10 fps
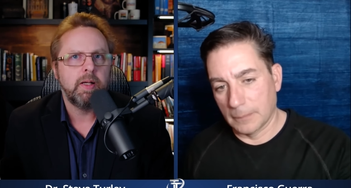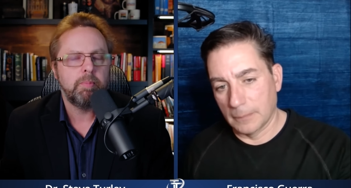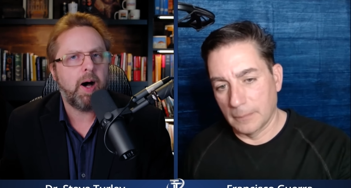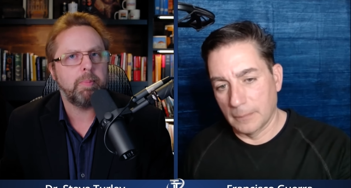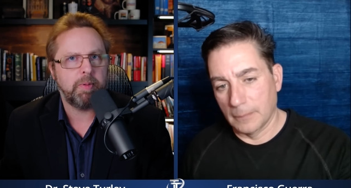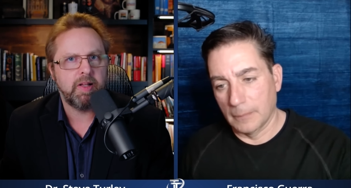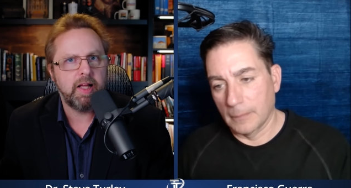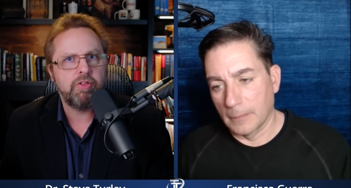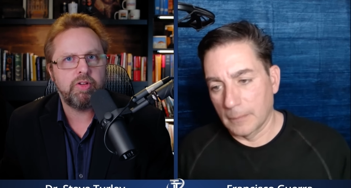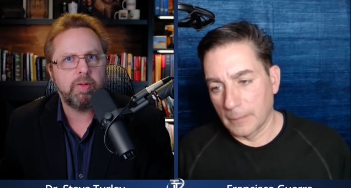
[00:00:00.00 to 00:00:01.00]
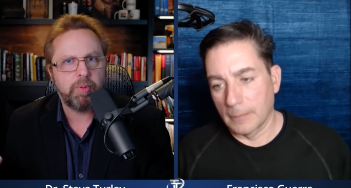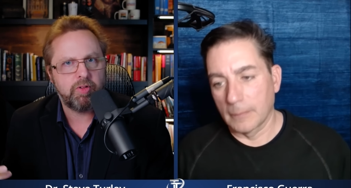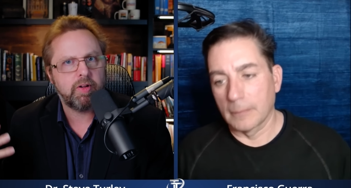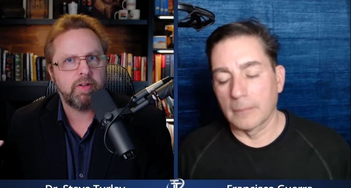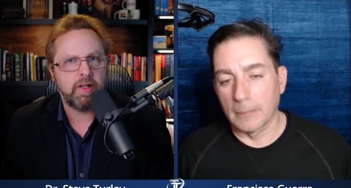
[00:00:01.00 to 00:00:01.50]
Speaker 1: population,
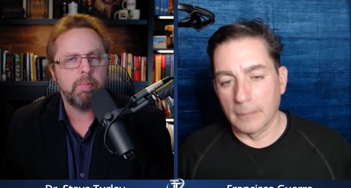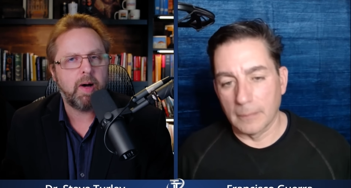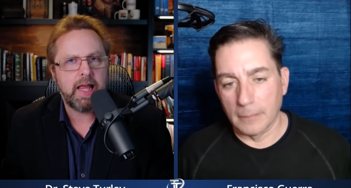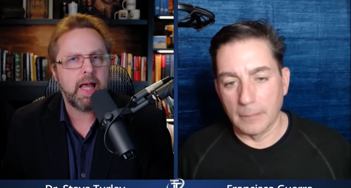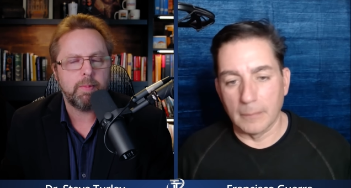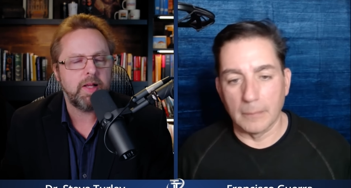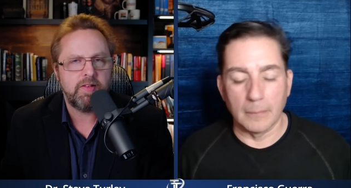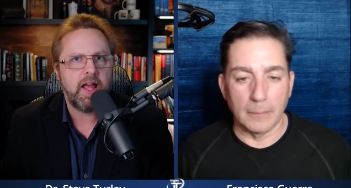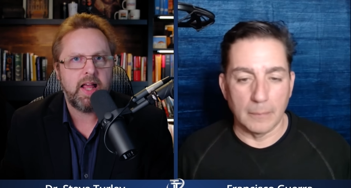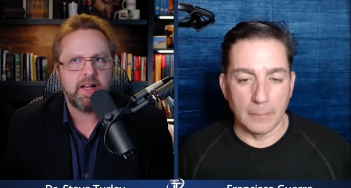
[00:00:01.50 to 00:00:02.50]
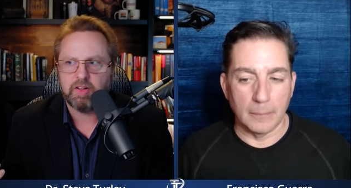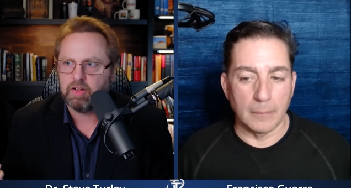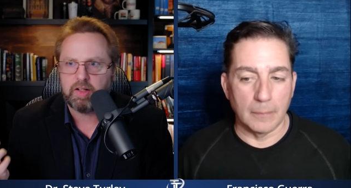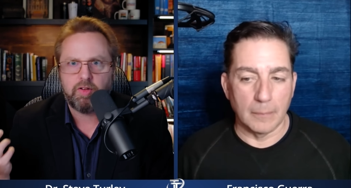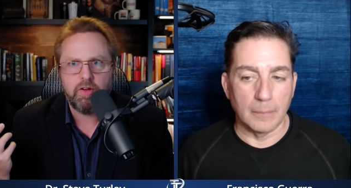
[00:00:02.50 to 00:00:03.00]
particularly in Miami Dade. And they're like,
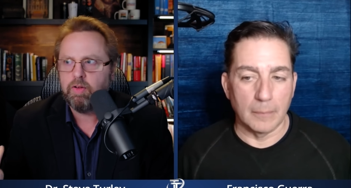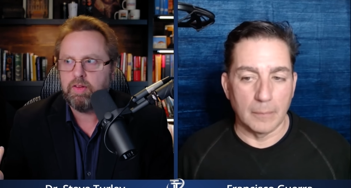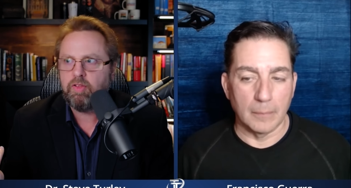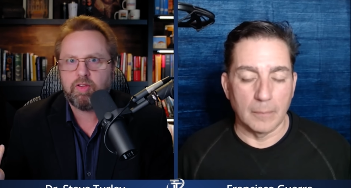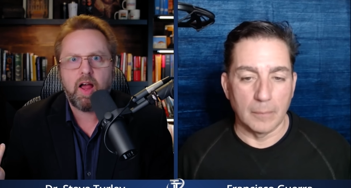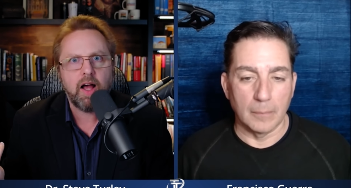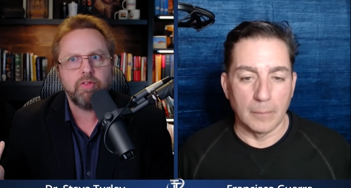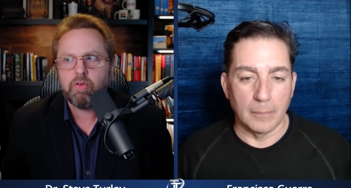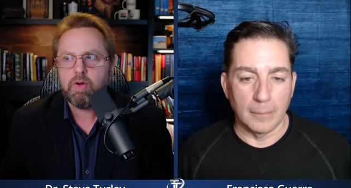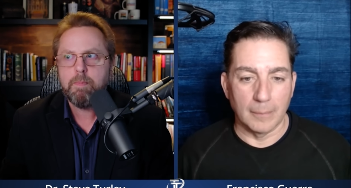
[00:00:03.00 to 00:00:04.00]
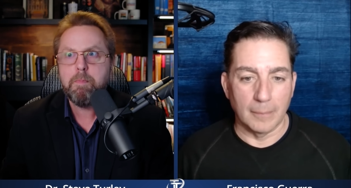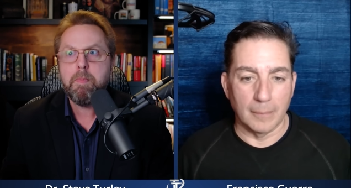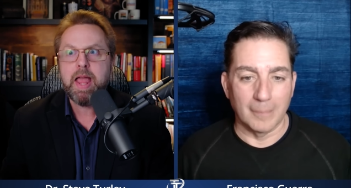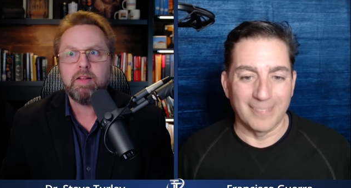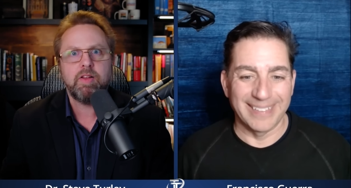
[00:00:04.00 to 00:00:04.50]
dude, these guys are
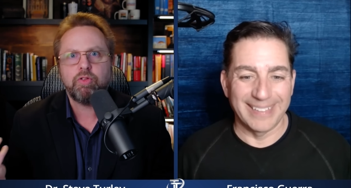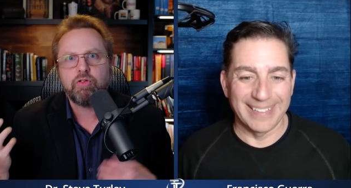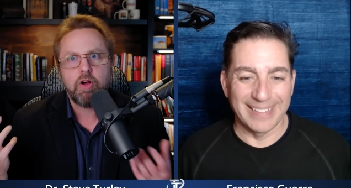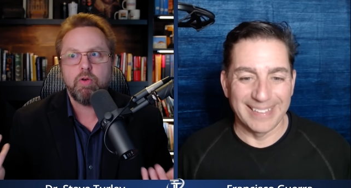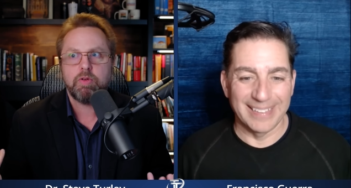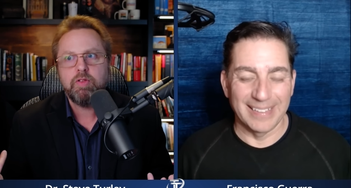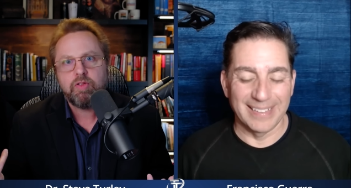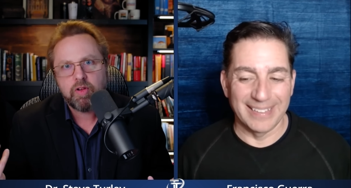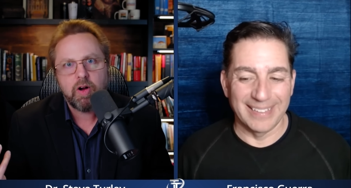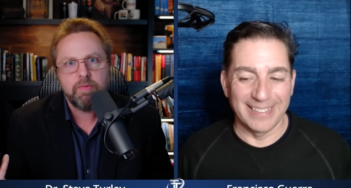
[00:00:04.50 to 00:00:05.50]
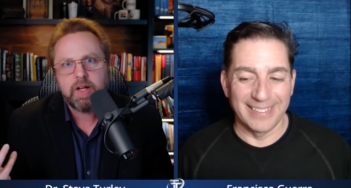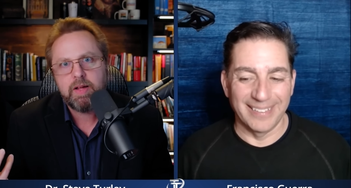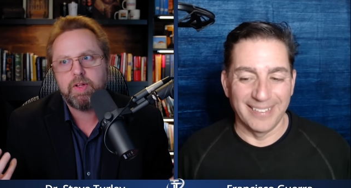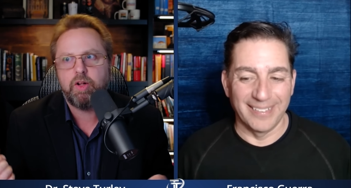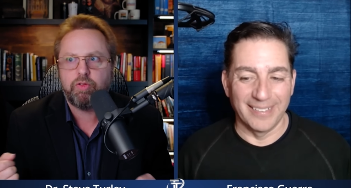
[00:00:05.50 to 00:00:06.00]
amazing. They're so conservative and
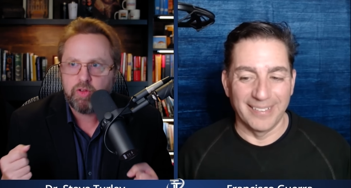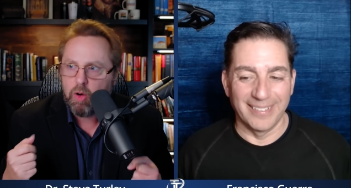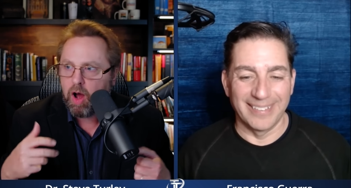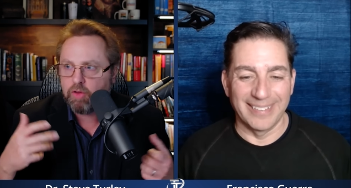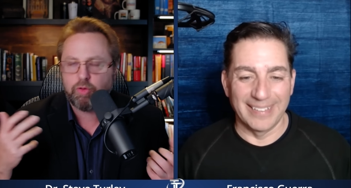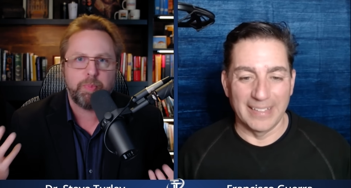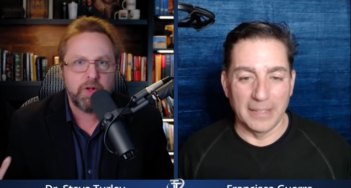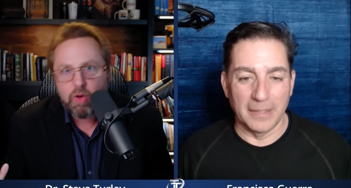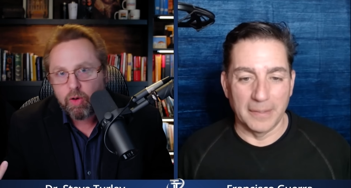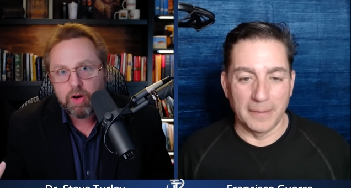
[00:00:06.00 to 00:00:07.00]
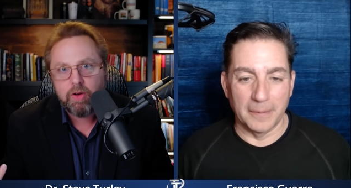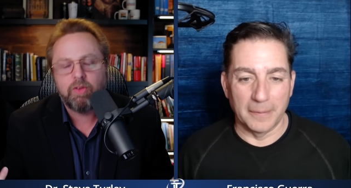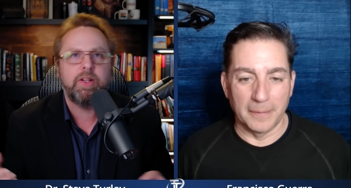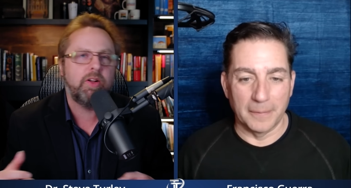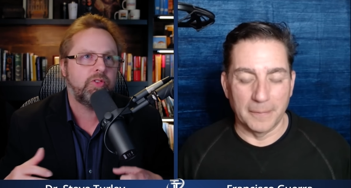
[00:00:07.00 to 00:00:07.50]
they're so entrepreneurial and
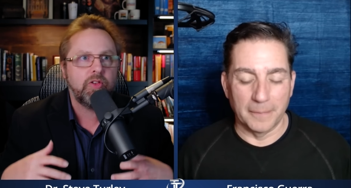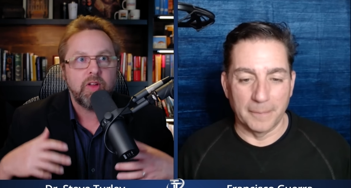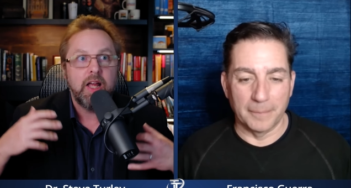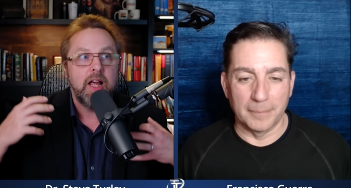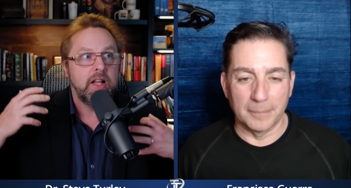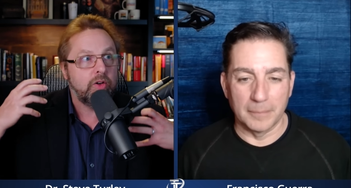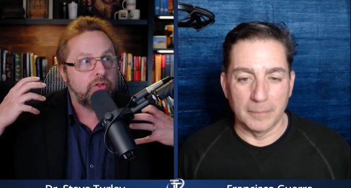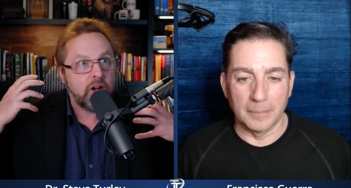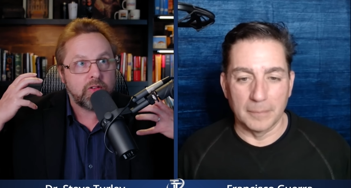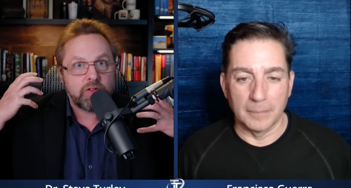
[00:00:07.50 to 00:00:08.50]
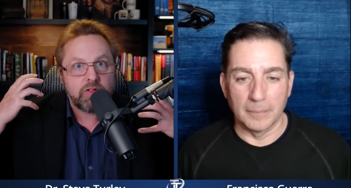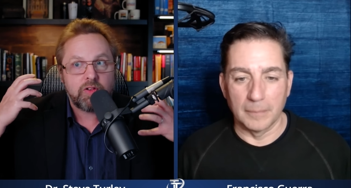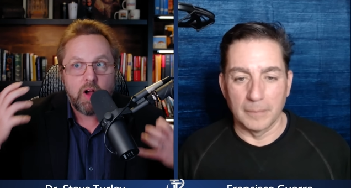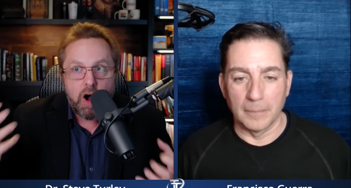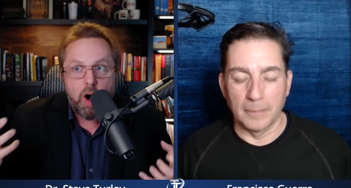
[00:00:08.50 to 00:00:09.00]
they're just they're just
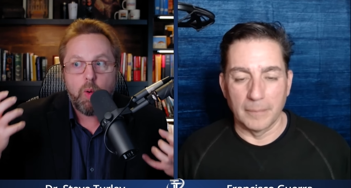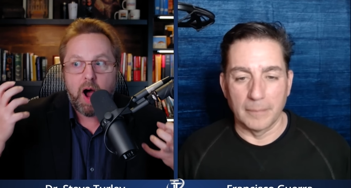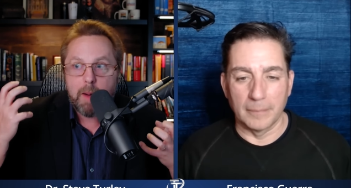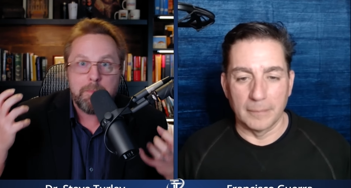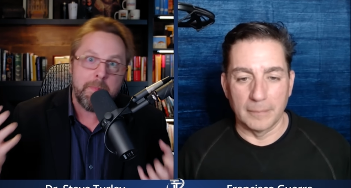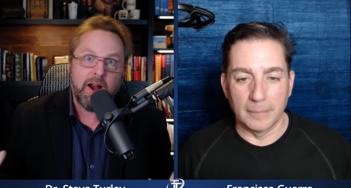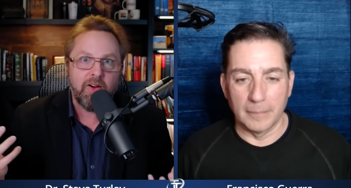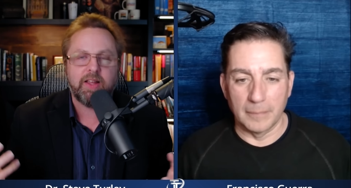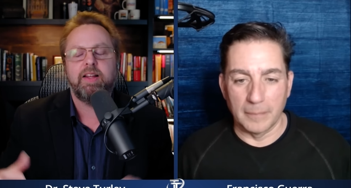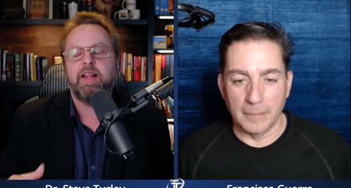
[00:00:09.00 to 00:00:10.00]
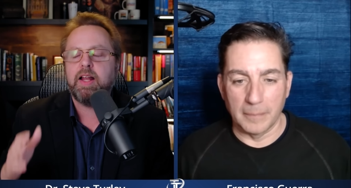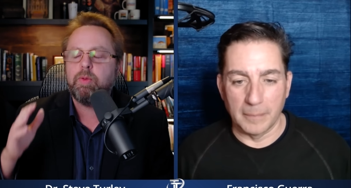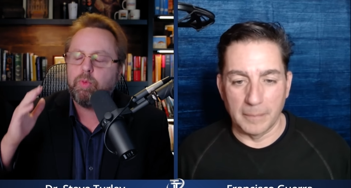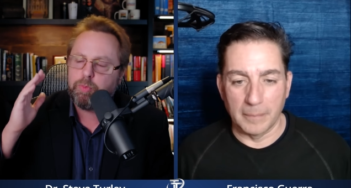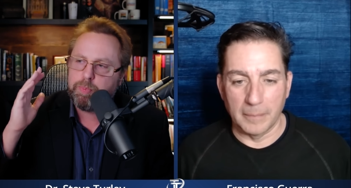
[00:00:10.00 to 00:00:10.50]
so American. And it was
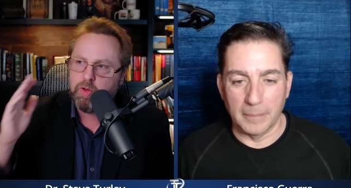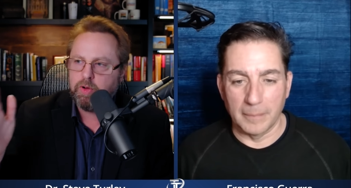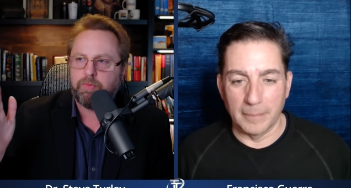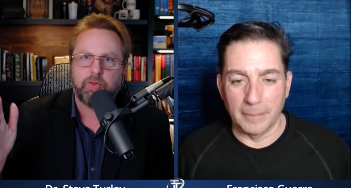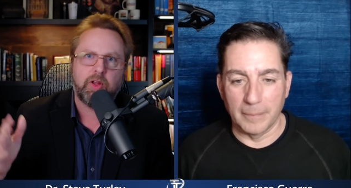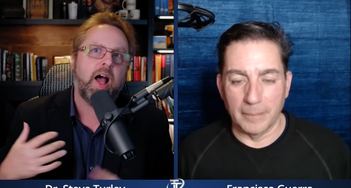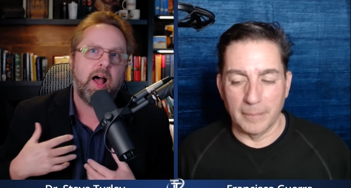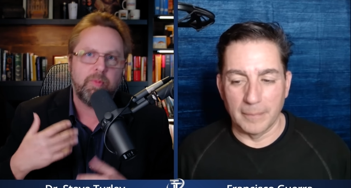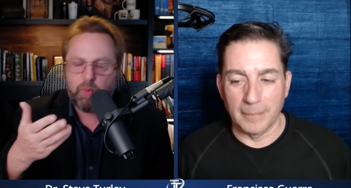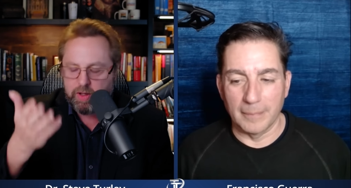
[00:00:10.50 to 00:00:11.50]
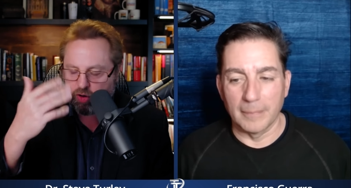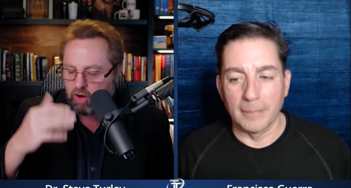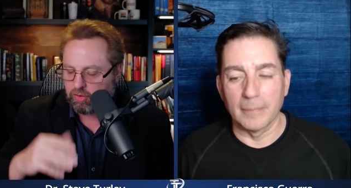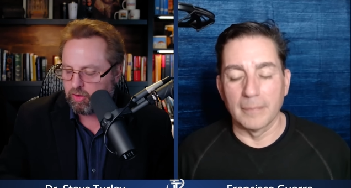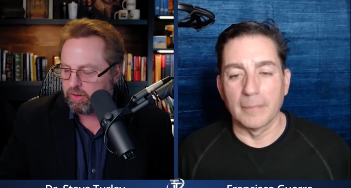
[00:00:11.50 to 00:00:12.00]
beautiful. To I, we talked
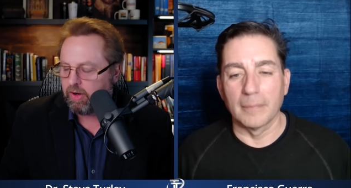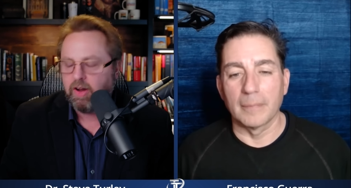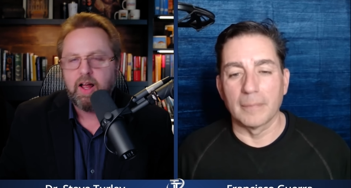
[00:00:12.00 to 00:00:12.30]
earlier.